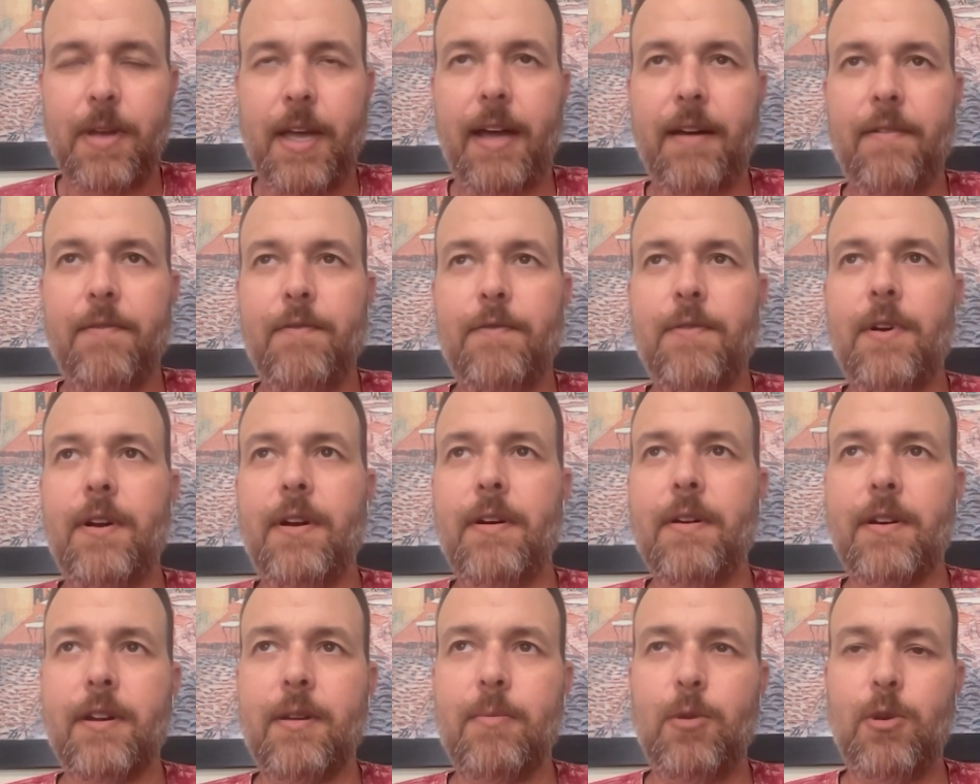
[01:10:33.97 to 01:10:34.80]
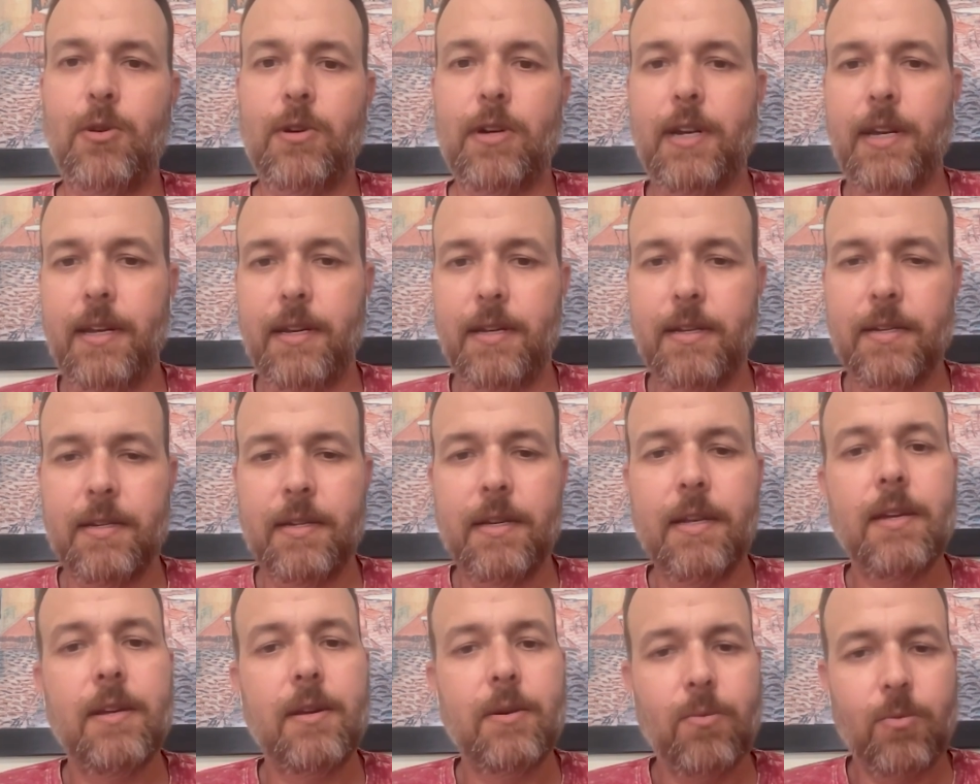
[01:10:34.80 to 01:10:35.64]
have a community
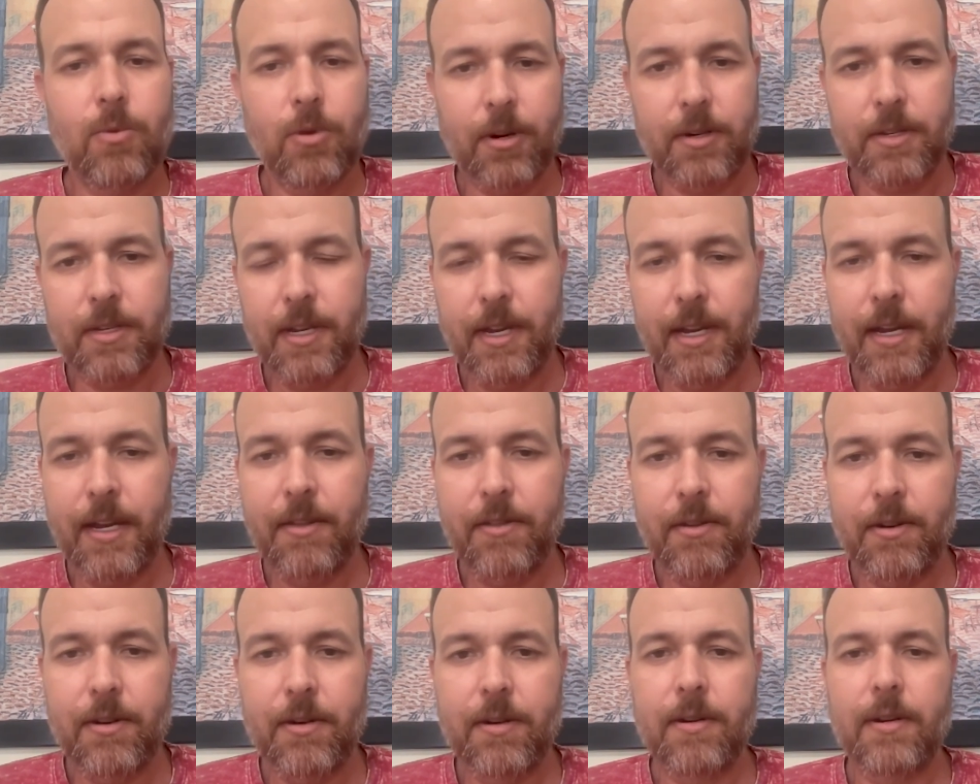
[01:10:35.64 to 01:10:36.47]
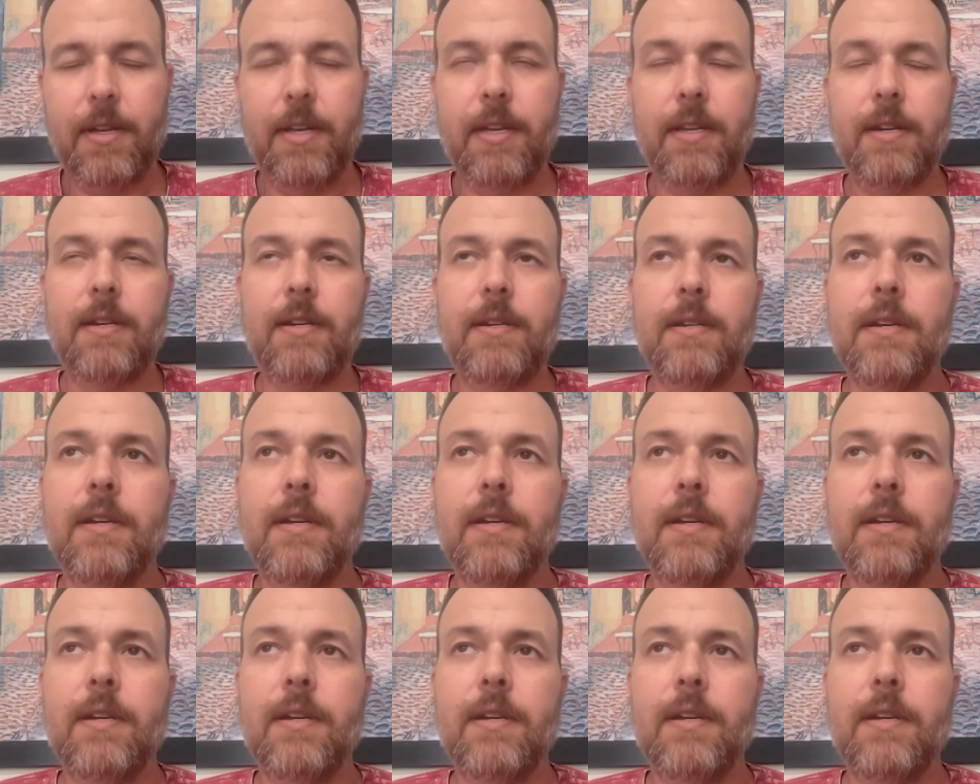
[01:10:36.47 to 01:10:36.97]
work together. And